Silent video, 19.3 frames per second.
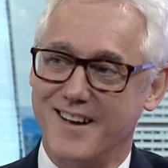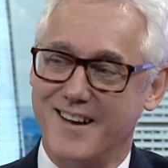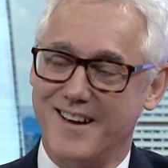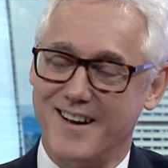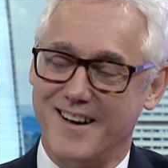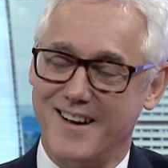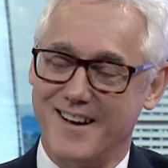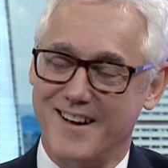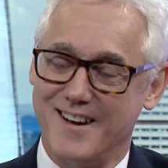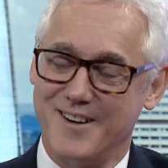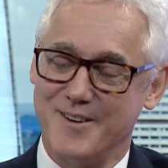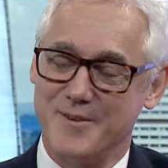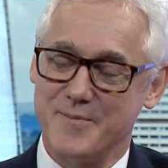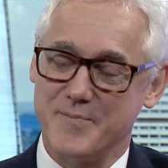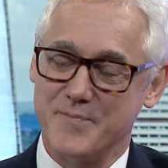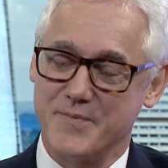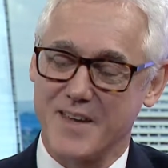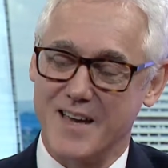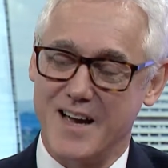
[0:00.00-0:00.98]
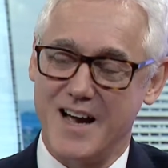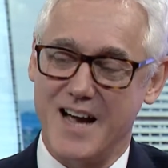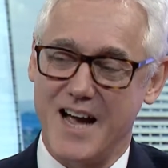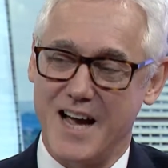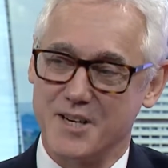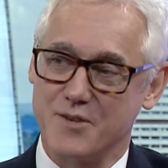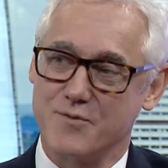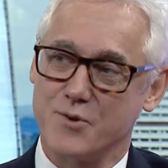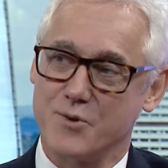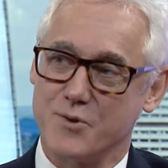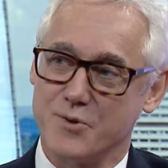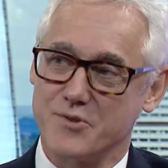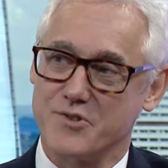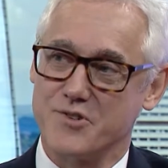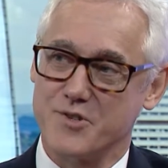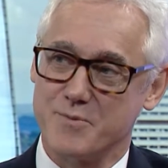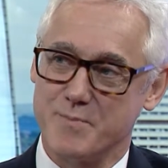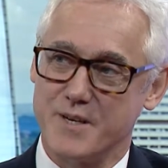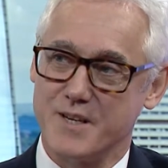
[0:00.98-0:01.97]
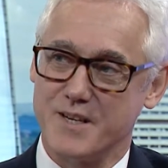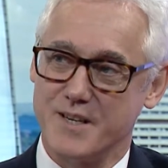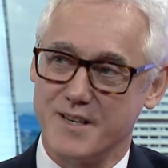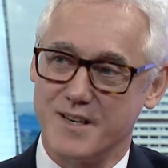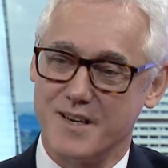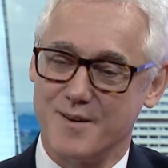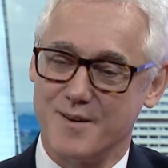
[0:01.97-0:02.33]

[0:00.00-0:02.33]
ahead of launch has been